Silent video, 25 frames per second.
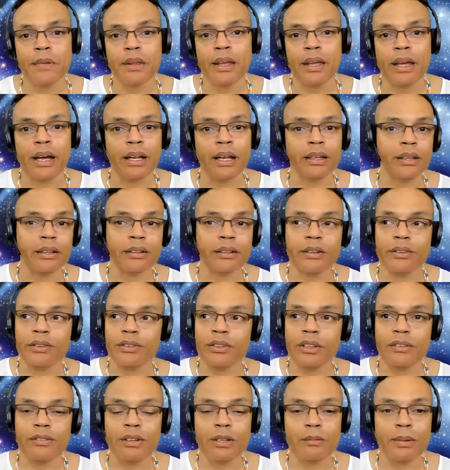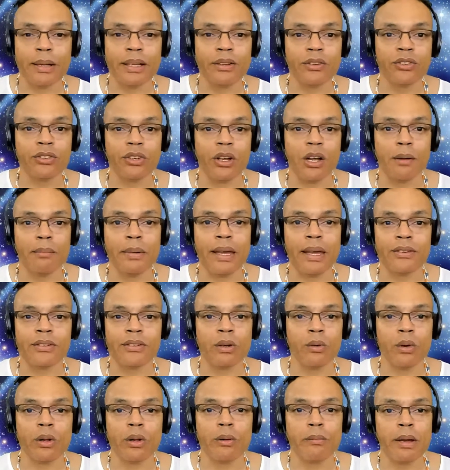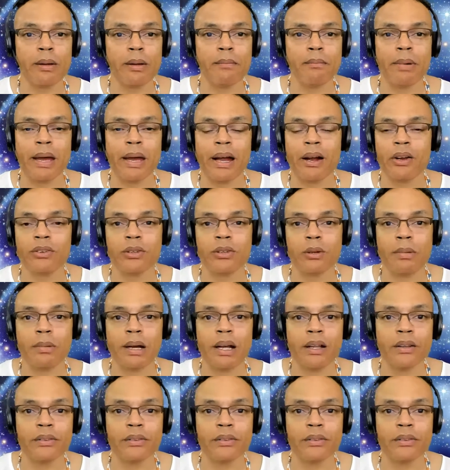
I looked to see if anybody saw me. I said, what am I embarrassed about?